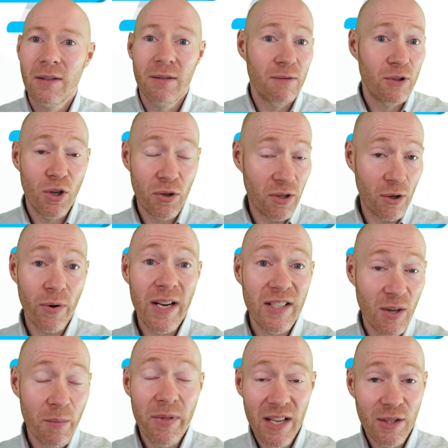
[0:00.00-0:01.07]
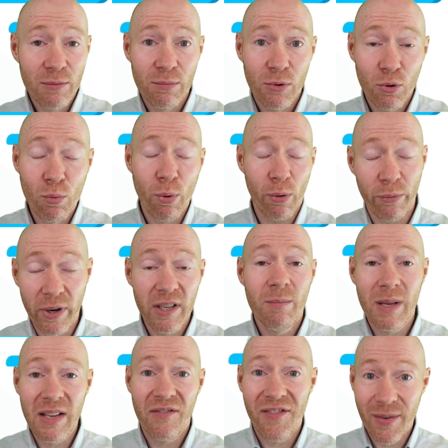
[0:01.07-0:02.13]
to a degree, some of these you will already be
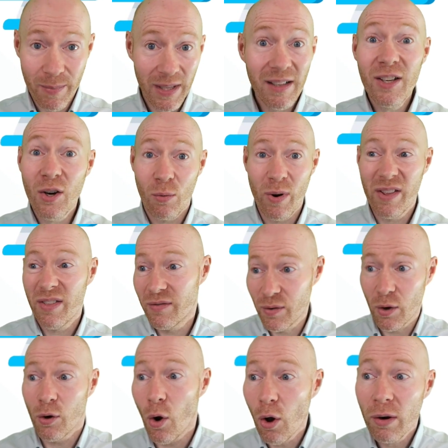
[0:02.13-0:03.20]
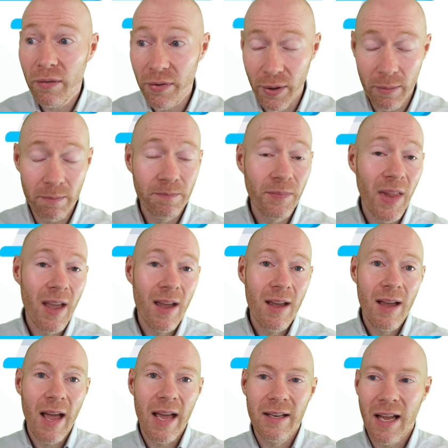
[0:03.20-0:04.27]
familiar with, if not all of them,
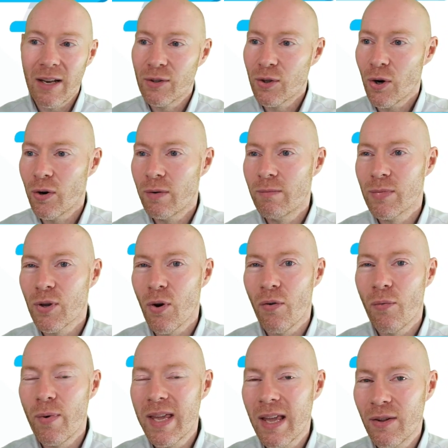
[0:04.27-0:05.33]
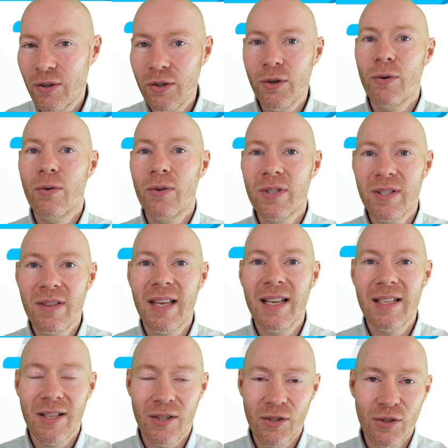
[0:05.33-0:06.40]
in terms of we can use
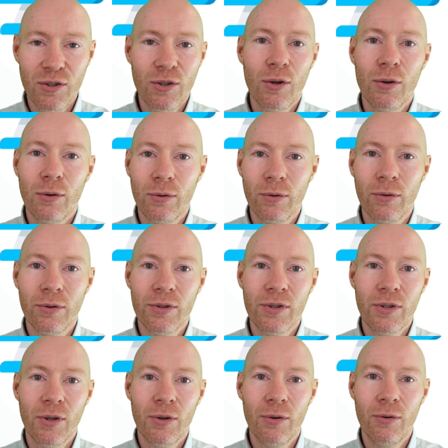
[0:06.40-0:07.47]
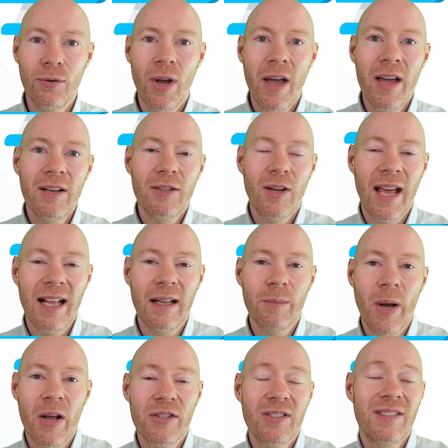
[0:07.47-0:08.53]
these as tools to help
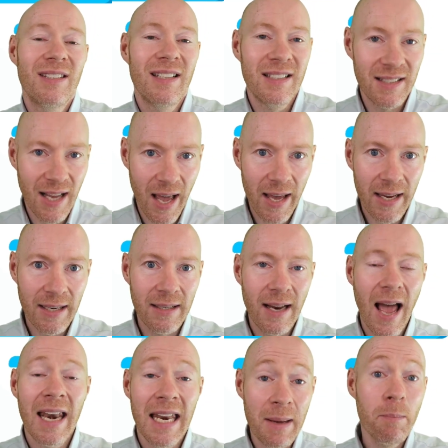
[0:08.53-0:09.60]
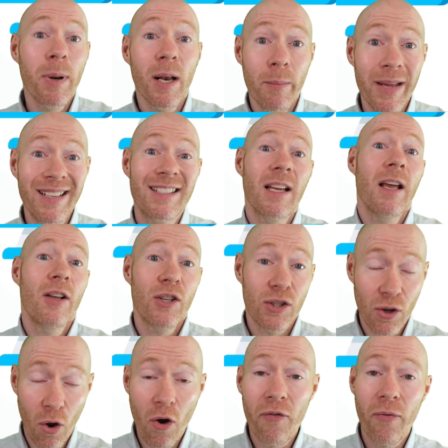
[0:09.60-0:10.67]
us design and implement
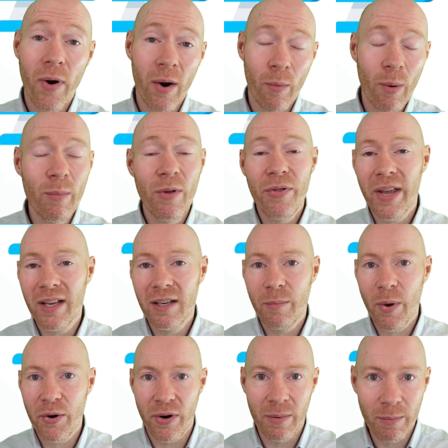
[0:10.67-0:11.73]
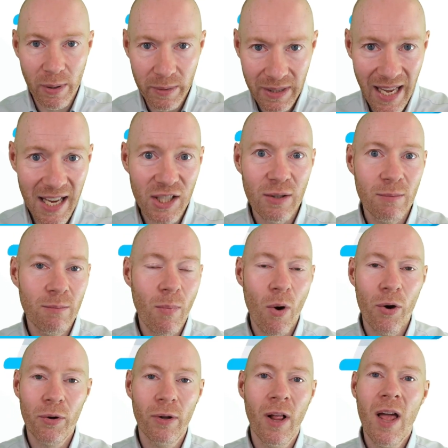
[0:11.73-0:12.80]
software. When we're thinking about our implementation
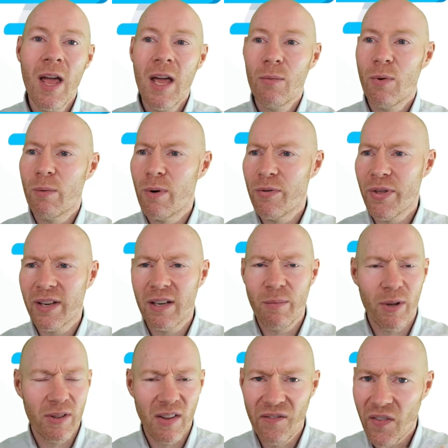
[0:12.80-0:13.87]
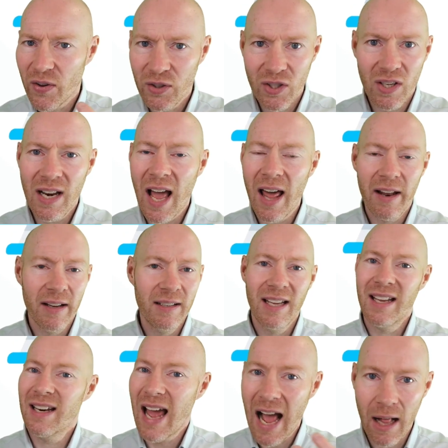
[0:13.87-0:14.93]
model, when we're thinking about the functionality
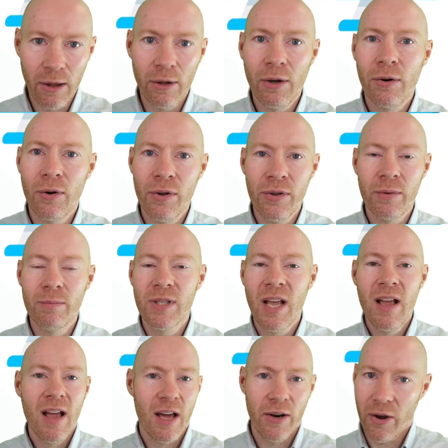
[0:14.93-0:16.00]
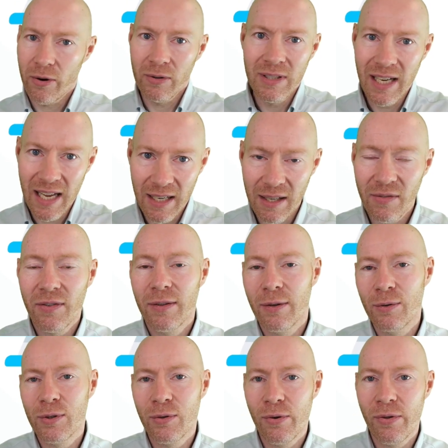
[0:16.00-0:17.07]
and algorithms and how data
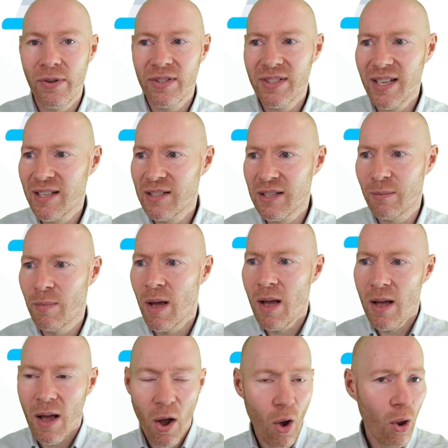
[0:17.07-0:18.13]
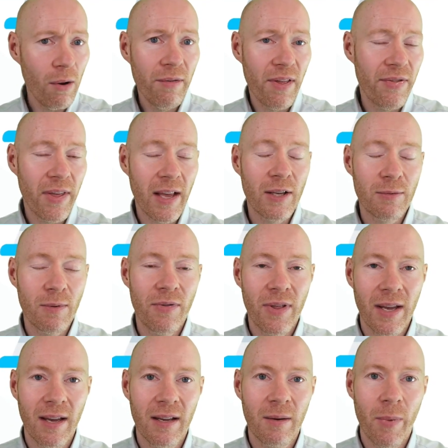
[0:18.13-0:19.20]
flows through the system, all of the things we're
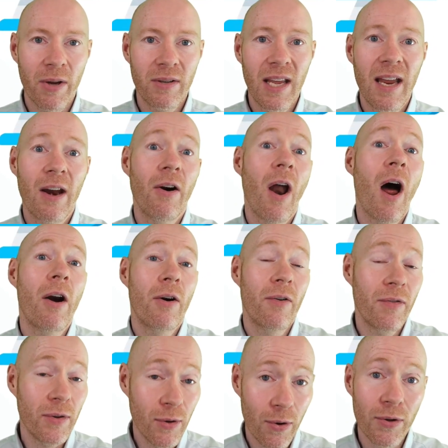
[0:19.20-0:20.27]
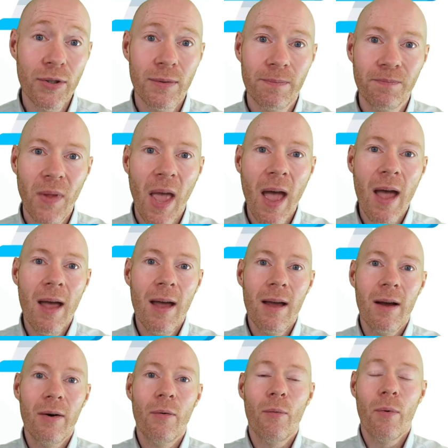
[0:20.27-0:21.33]
thinking about here are of use.
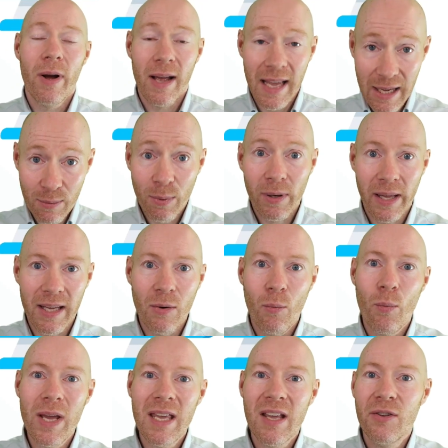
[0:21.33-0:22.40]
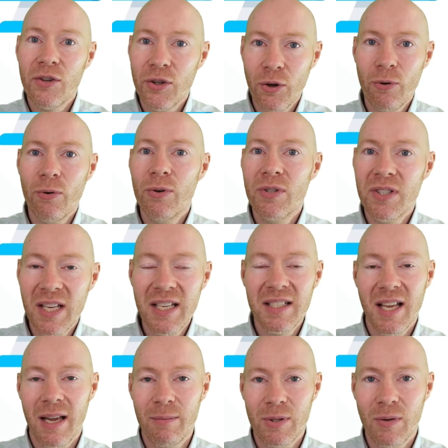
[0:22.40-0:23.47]
Equally, we can use these
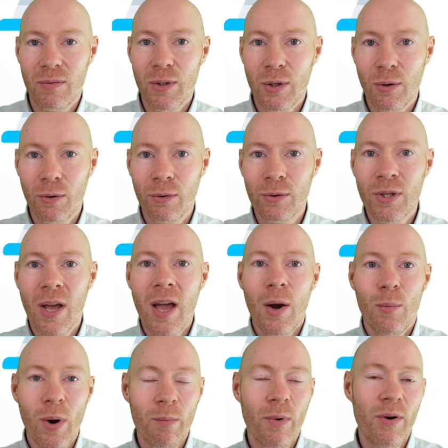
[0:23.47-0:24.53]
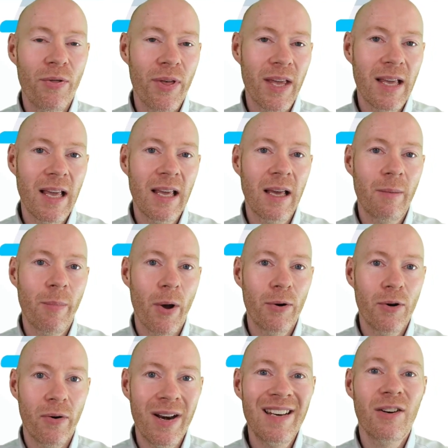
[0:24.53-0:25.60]
types of tools when we're thinking about
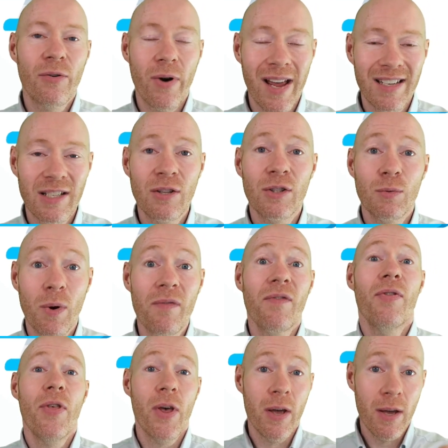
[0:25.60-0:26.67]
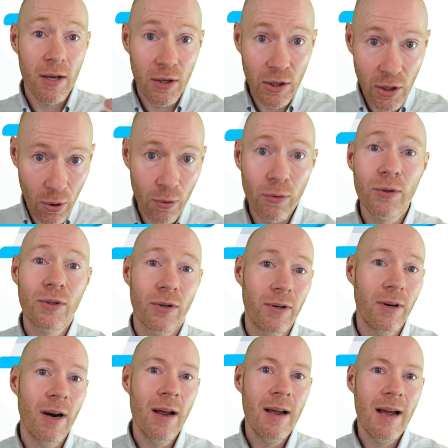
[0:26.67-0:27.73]
our interactions with the user
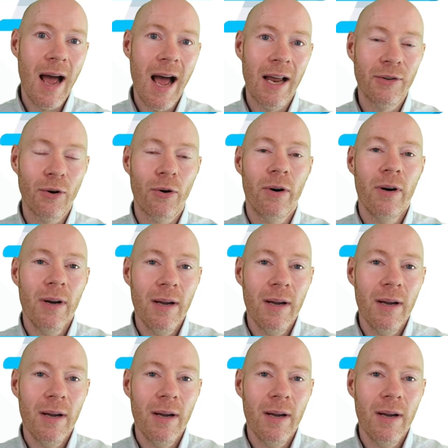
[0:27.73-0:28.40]
and our